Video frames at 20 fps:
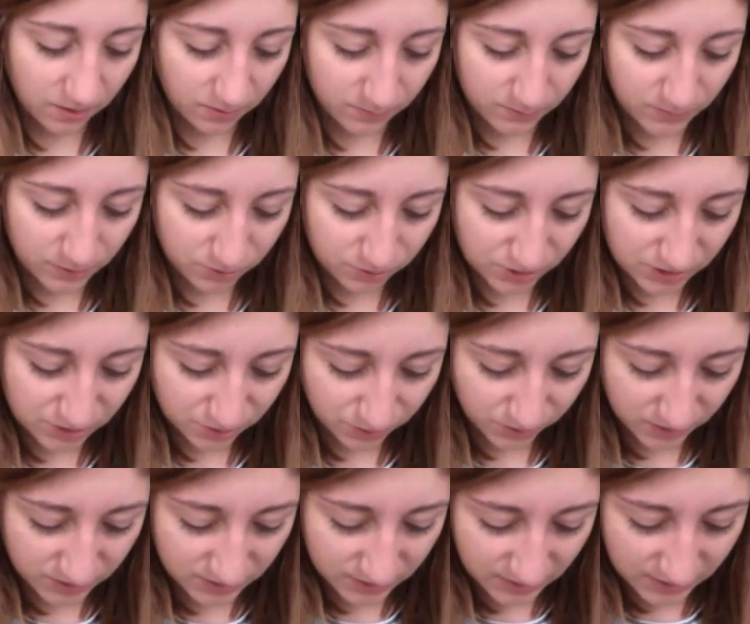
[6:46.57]
You're just
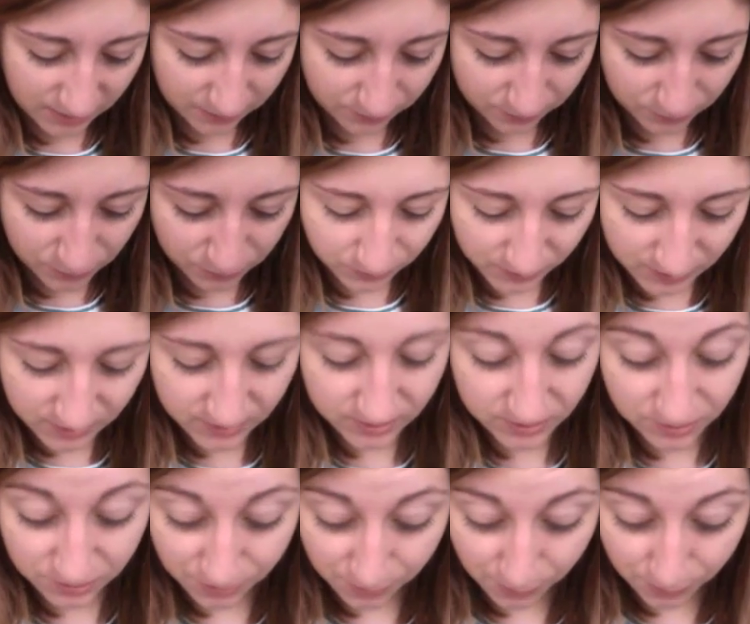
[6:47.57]
going to keep doing
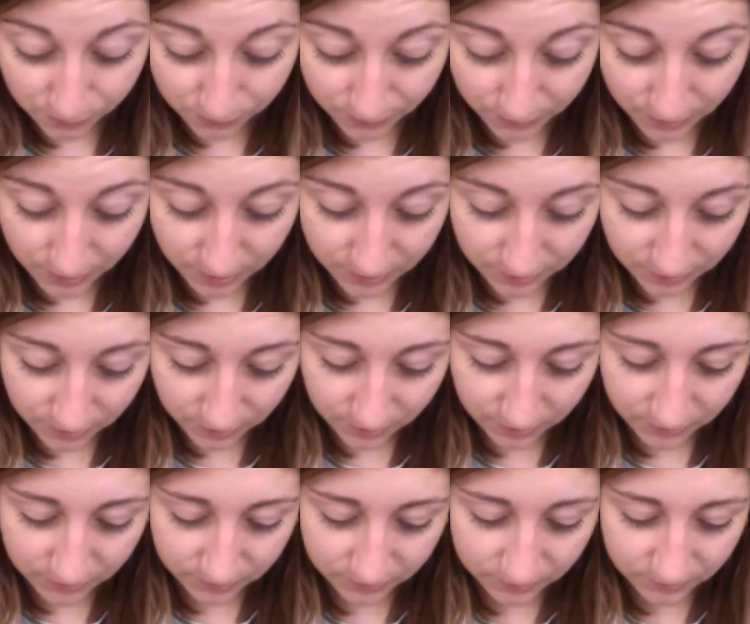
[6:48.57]
this over
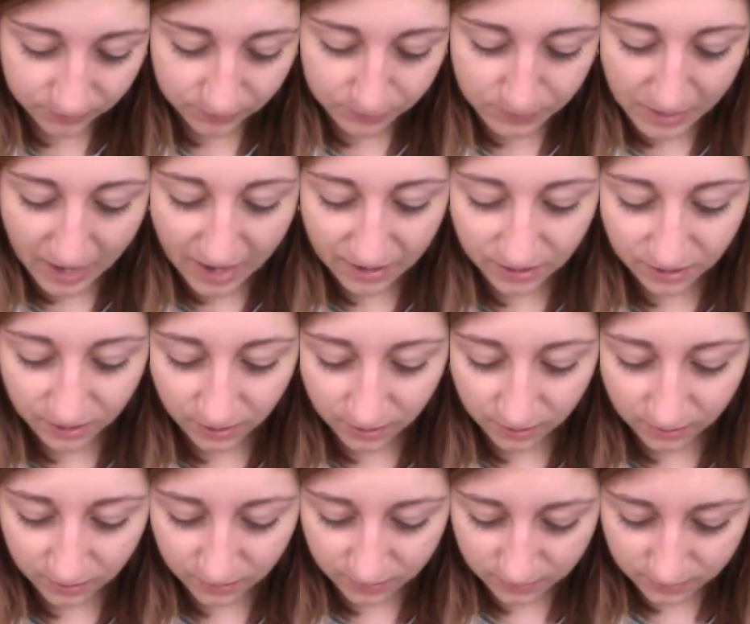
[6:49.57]
under pattern